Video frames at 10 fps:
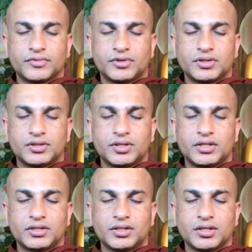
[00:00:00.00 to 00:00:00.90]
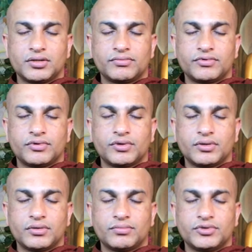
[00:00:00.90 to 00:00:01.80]
Just rising and
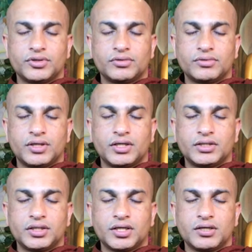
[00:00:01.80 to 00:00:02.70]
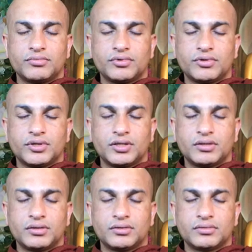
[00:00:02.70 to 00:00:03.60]
falling, observe the rising and
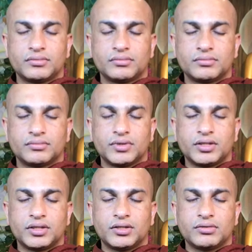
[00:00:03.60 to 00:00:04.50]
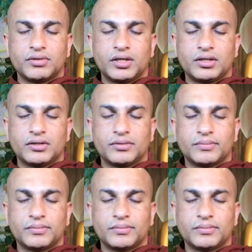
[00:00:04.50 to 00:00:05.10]
falling, beginning to end.